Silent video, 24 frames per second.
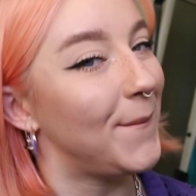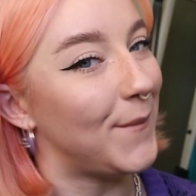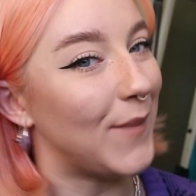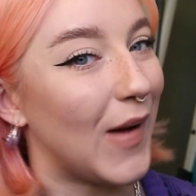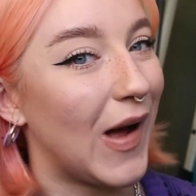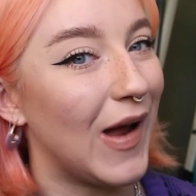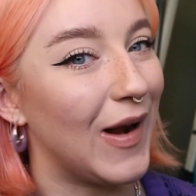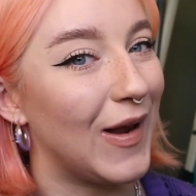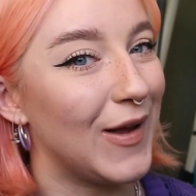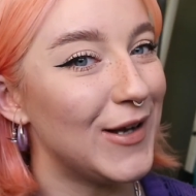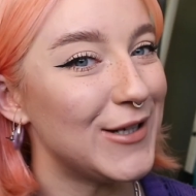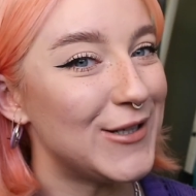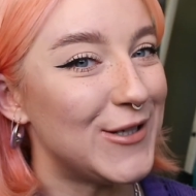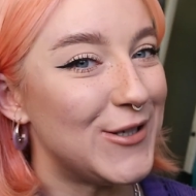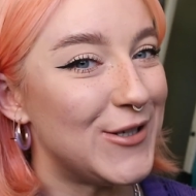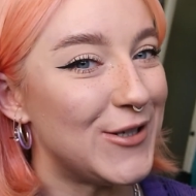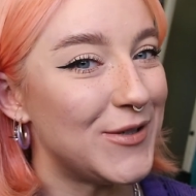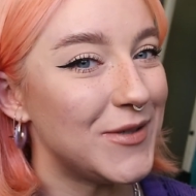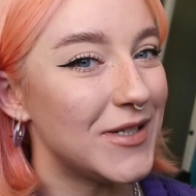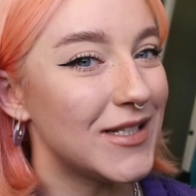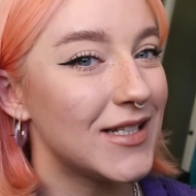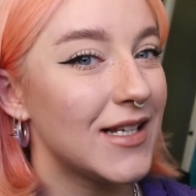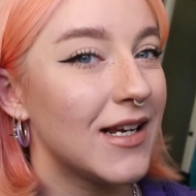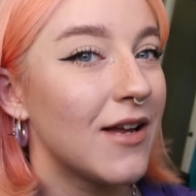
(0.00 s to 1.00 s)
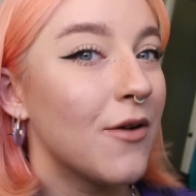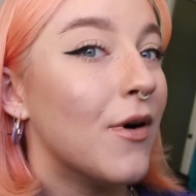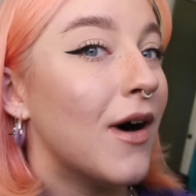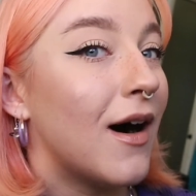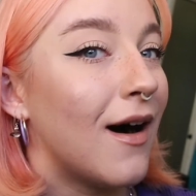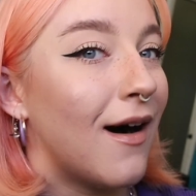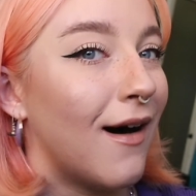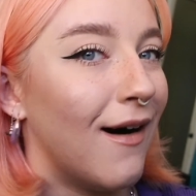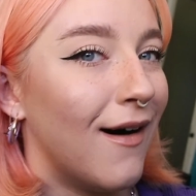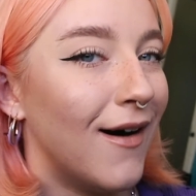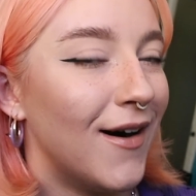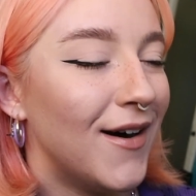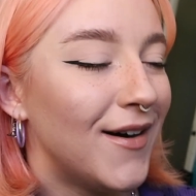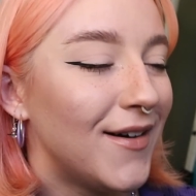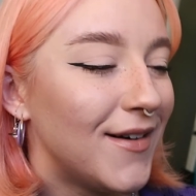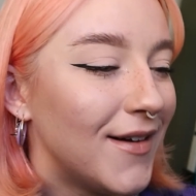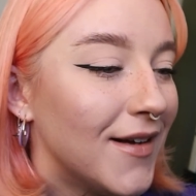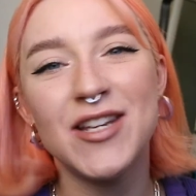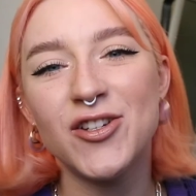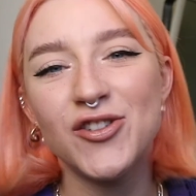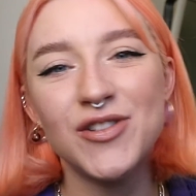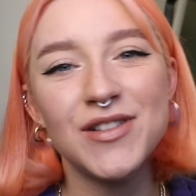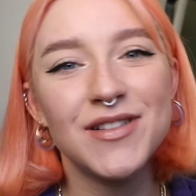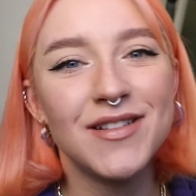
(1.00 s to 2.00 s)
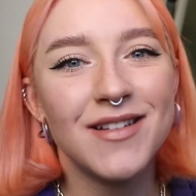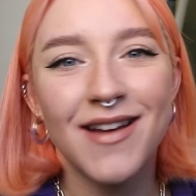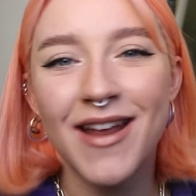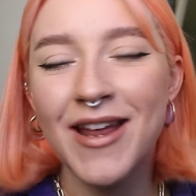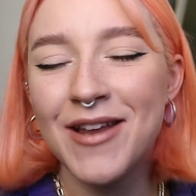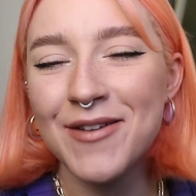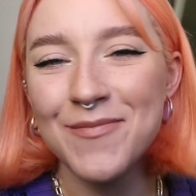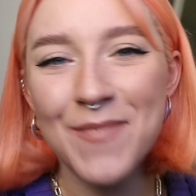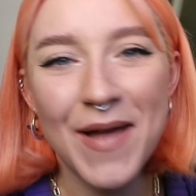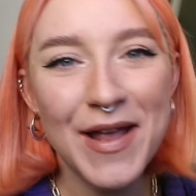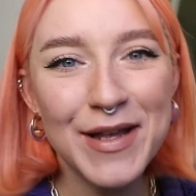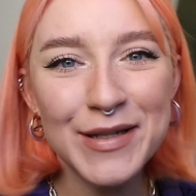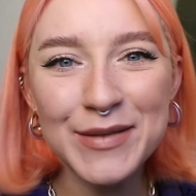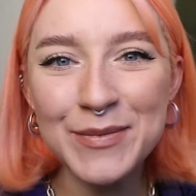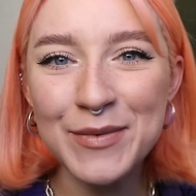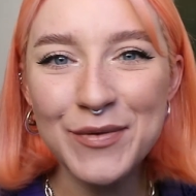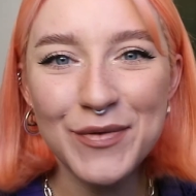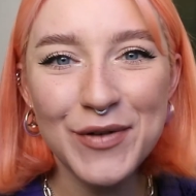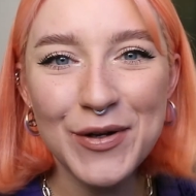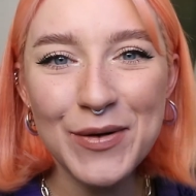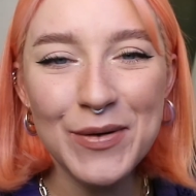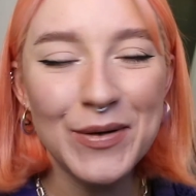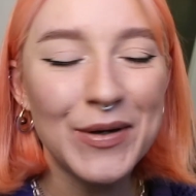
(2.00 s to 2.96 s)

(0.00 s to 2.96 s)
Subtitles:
but I like to do it as a little heart. It makes me feel